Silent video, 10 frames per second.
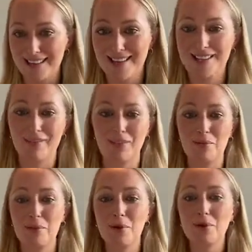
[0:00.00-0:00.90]
searching for
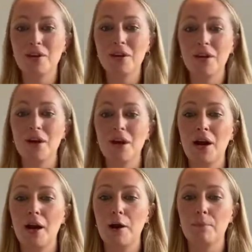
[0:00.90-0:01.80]
the
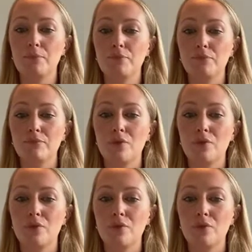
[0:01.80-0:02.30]
one,